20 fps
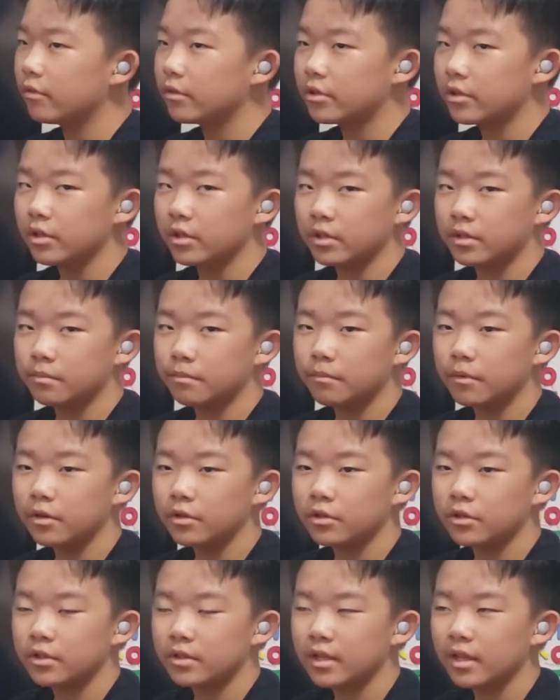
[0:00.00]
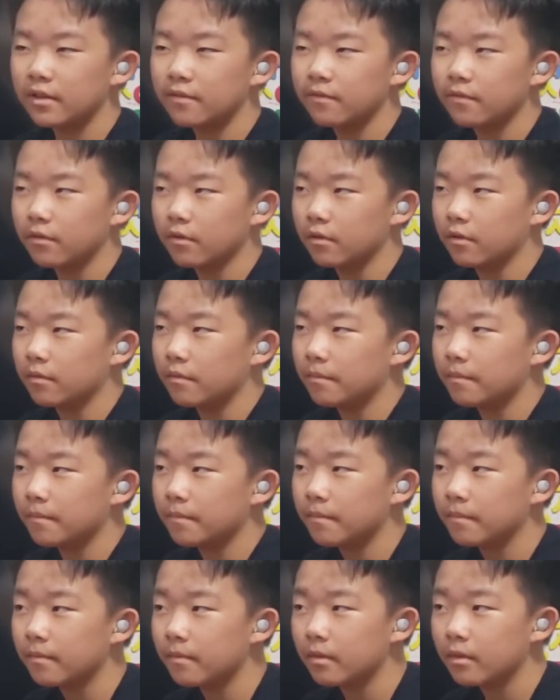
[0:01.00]
which is much safer.
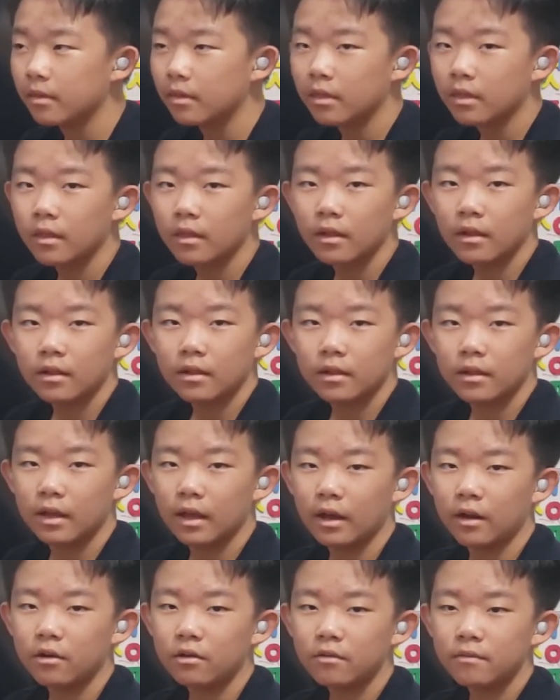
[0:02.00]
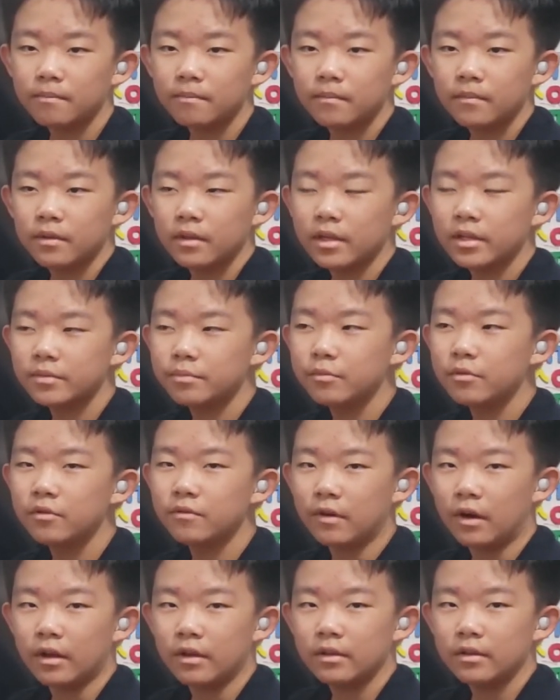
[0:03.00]
Now, let's
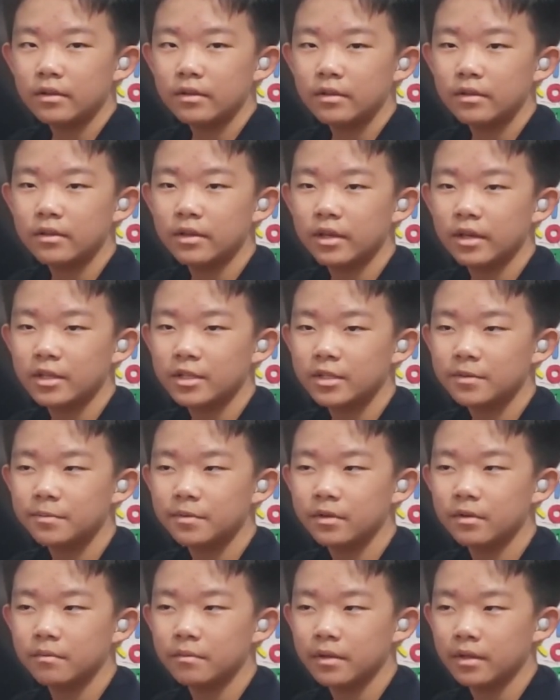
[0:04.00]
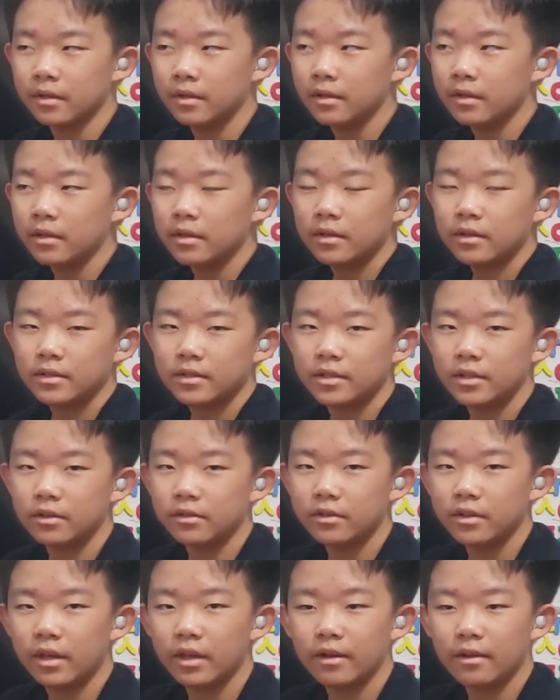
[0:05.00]
move on to the experiment. See
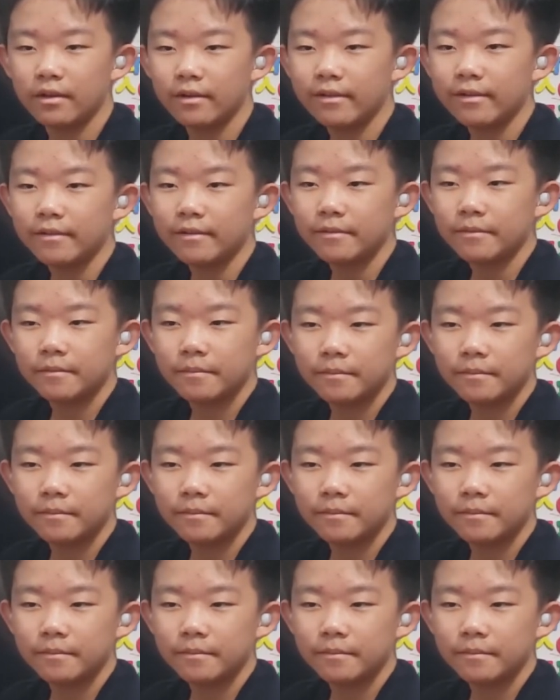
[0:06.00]
you there!